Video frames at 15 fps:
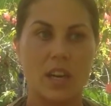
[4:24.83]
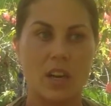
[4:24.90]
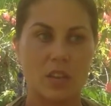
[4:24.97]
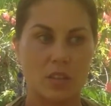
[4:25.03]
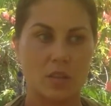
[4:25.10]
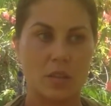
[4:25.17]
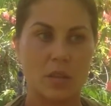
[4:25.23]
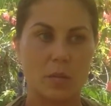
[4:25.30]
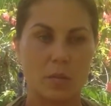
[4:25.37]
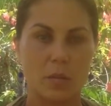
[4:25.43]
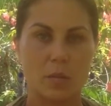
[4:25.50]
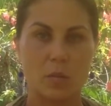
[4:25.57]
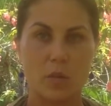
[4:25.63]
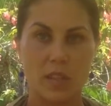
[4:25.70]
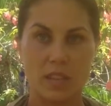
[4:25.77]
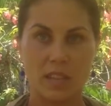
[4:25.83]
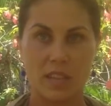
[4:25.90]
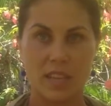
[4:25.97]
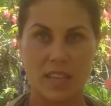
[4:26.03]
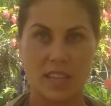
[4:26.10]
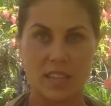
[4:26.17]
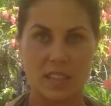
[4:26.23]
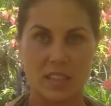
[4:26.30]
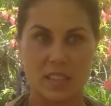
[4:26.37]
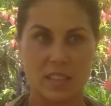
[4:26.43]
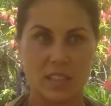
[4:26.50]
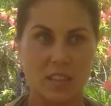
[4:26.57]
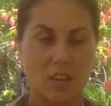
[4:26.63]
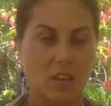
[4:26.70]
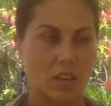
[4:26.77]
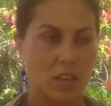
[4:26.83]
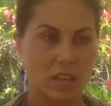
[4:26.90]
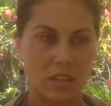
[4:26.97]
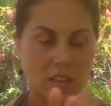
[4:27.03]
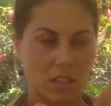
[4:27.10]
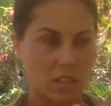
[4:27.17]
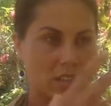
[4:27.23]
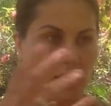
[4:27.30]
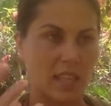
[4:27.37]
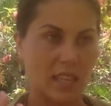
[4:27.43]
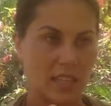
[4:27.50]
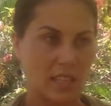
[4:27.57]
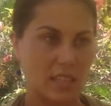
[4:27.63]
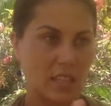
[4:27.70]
also helps me with that that